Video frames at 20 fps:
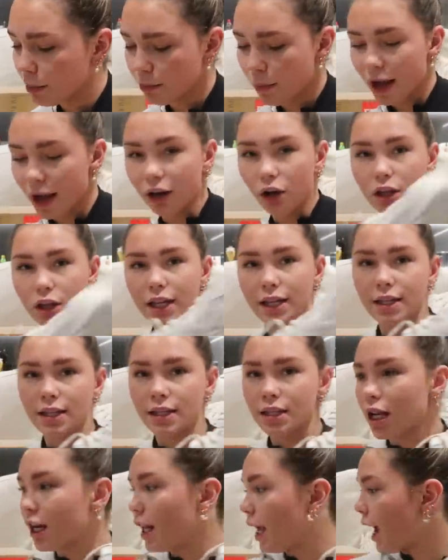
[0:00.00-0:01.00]
my God, these are
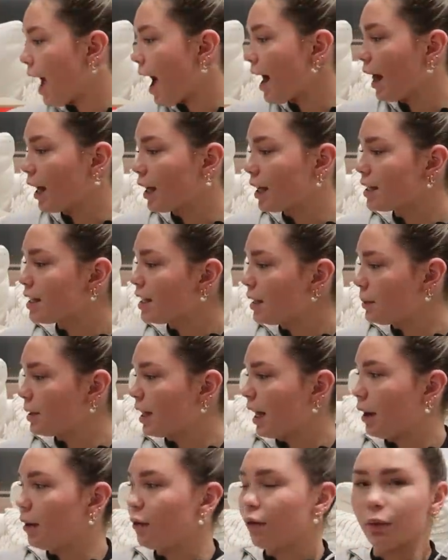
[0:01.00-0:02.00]
stunning, and I can see what
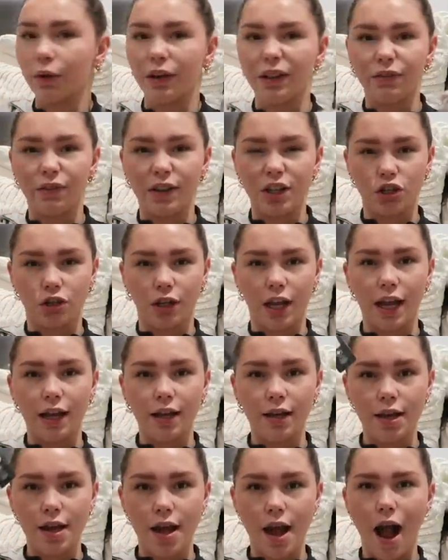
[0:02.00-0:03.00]
they were
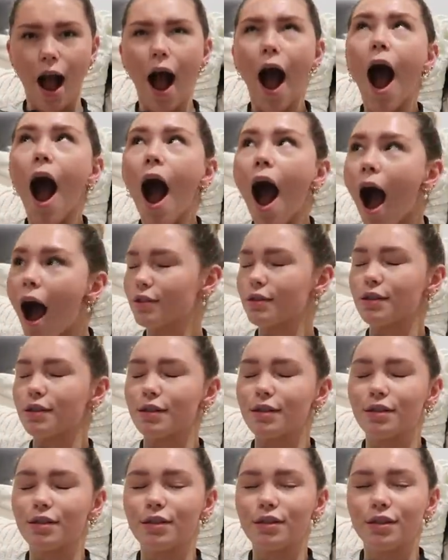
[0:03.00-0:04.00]
envisioning.
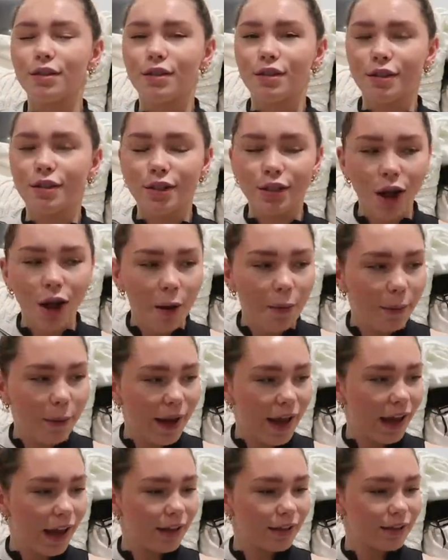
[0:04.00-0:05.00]
Stop
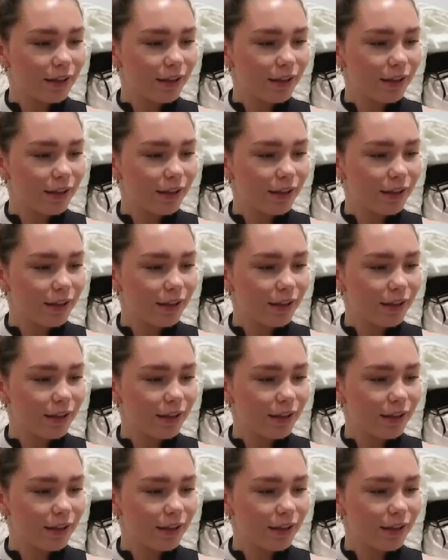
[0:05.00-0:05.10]
it.